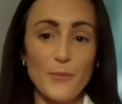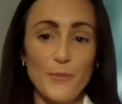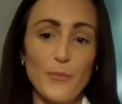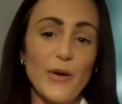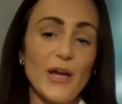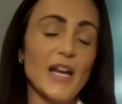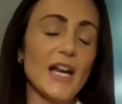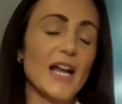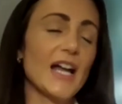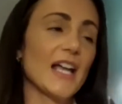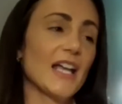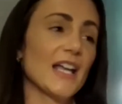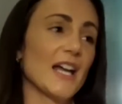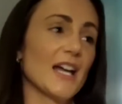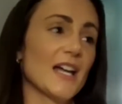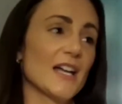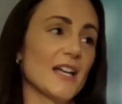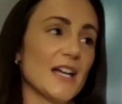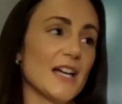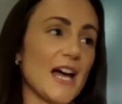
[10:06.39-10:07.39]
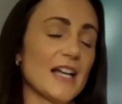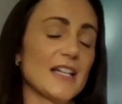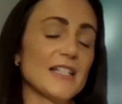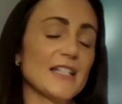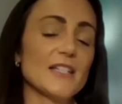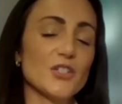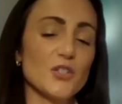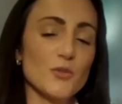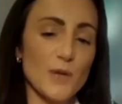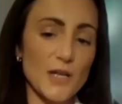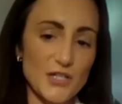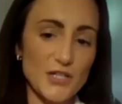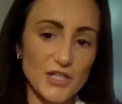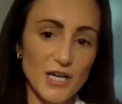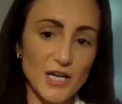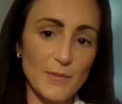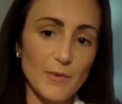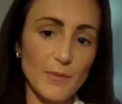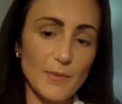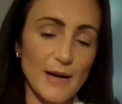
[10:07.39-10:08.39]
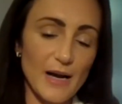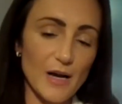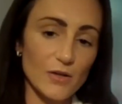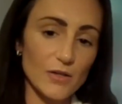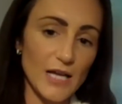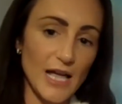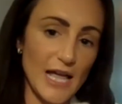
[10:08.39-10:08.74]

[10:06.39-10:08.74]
but I had a situation come about,